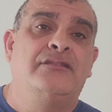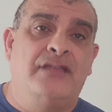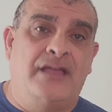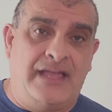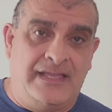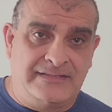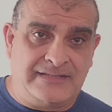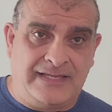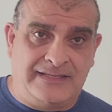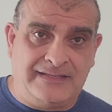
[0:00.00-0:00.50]

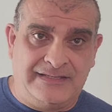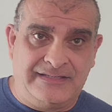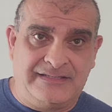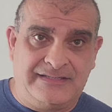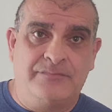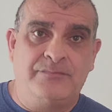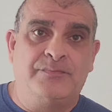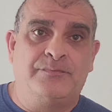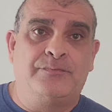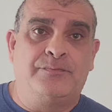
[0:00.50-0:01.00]
as I
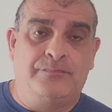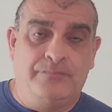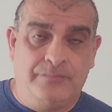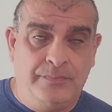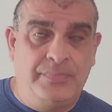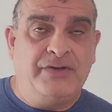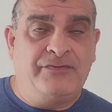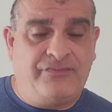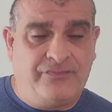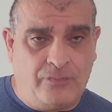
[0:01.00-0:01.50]
listed
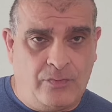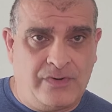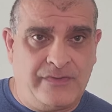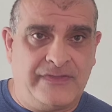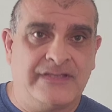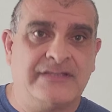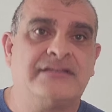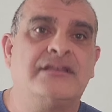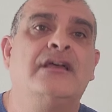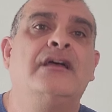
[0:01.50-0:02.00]
before
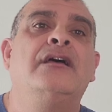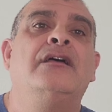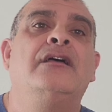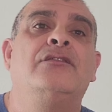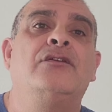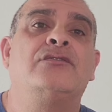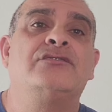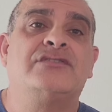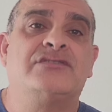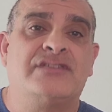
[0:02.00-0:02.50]
this,
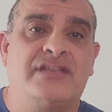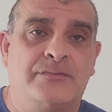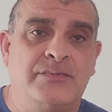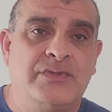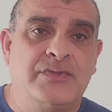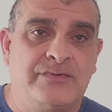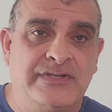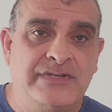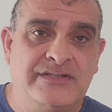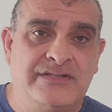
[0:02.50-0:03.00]
those are some of
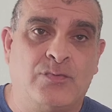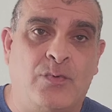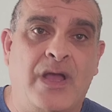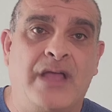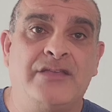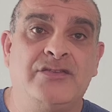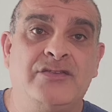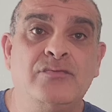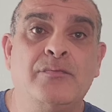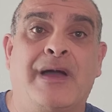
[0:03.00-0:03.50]
the reasons why
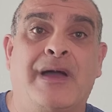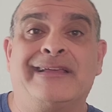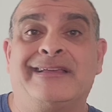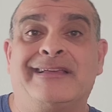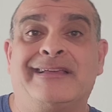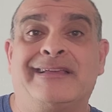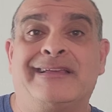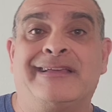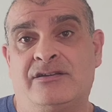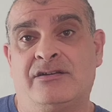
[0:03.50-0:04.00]
you might
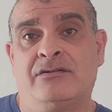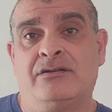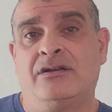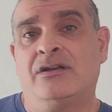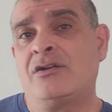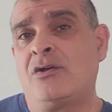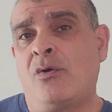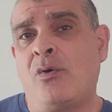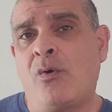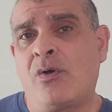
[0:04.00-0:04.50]
consider a
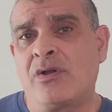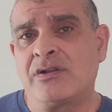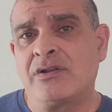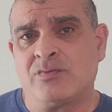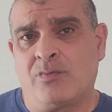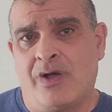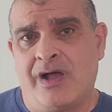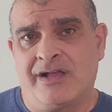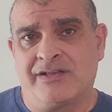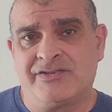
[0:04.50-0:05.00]
quartz
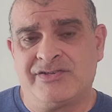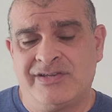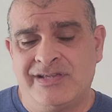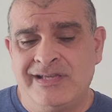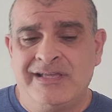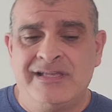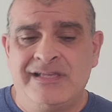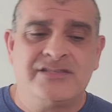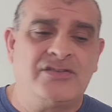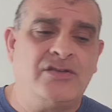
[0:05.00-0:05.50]
watch.
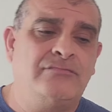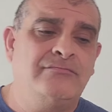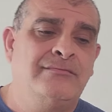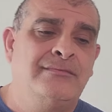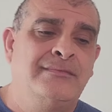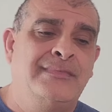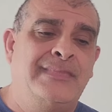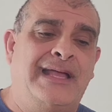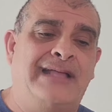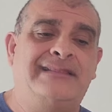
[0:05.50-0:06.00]
So
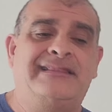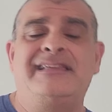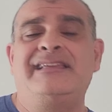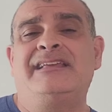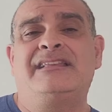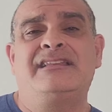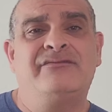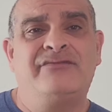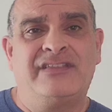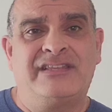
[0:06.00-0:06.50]
at the
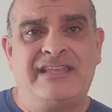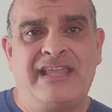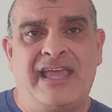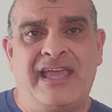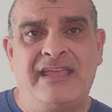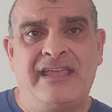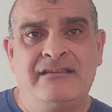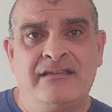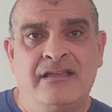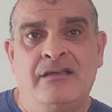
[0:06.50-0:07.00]
end of the
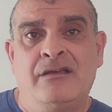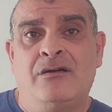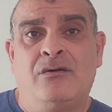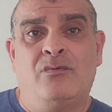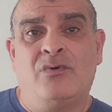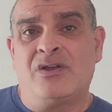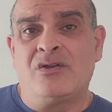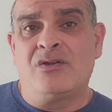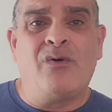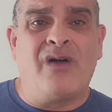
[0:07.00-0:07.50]
day,
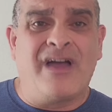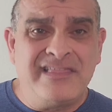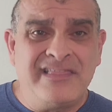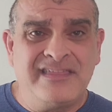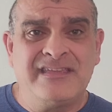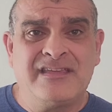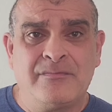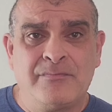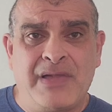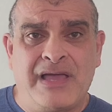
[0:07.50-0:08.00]
what do I
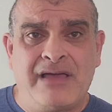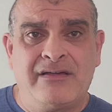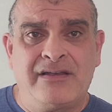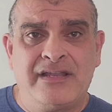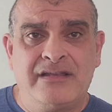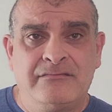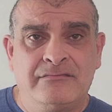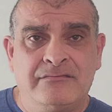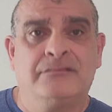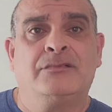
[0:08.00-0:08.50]
think about
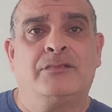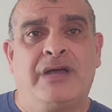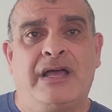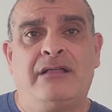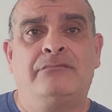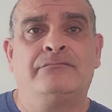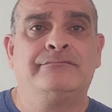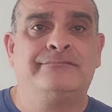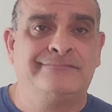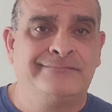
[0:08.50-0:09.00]
it?
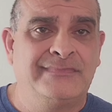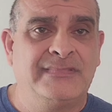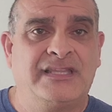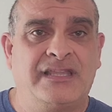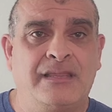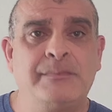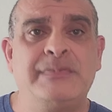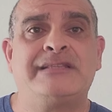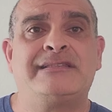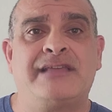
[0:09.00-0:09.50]
Well,
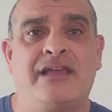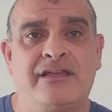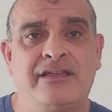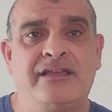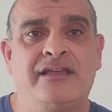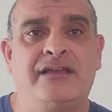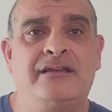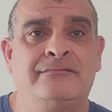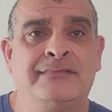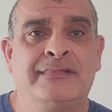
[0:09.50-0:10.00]
let me tell
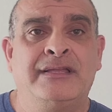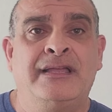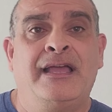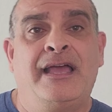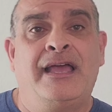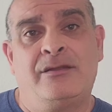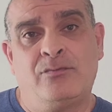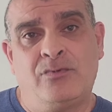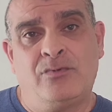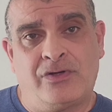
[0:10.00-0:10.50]
you,
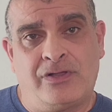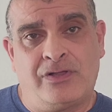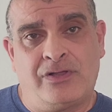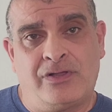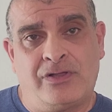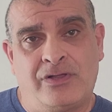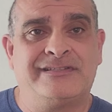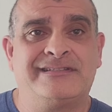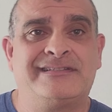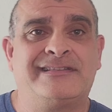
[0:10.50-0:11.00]
and we'll
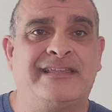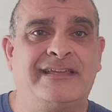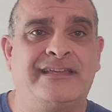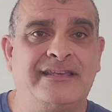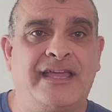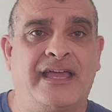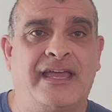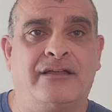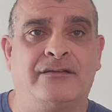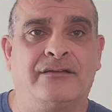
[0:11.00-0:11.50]
close this thing
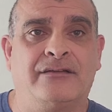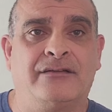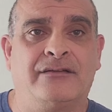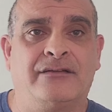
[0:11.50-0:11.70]
down.